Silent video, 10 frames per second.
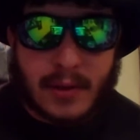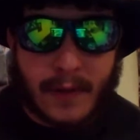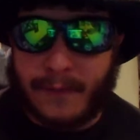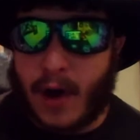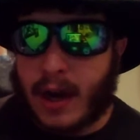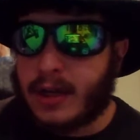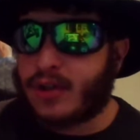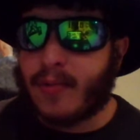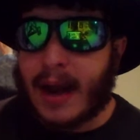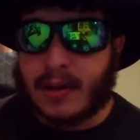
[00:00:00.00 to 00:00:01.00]
The fucking
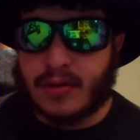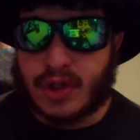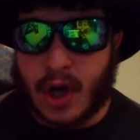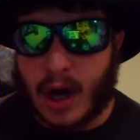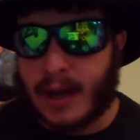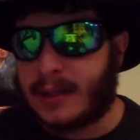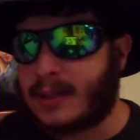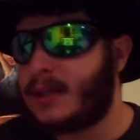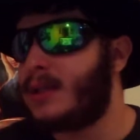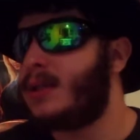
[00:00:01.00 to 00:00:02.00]
director's cut
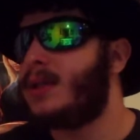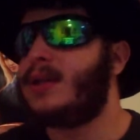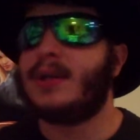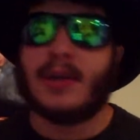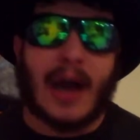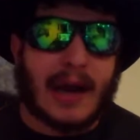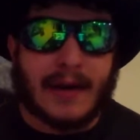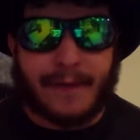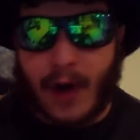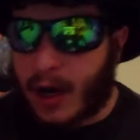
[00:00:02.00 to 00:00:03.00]
and
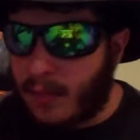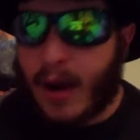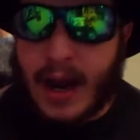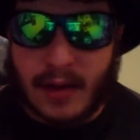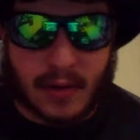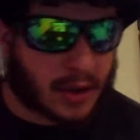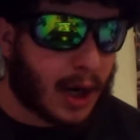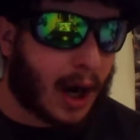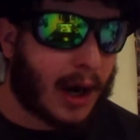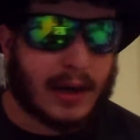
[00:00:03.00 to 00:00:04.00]
the fucking regular
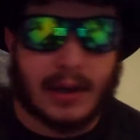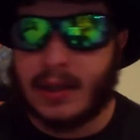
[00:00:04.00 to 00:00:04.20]
car.